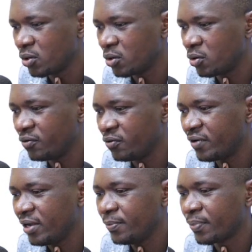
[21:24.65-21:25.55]

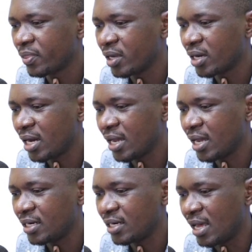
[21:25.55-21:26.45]
over
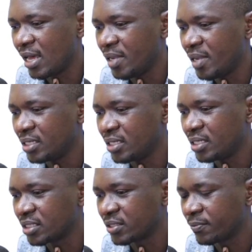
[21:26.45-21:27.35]
current
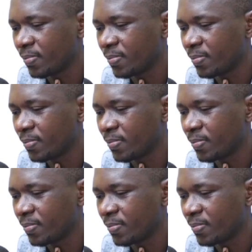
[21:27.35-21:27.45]
liabilities.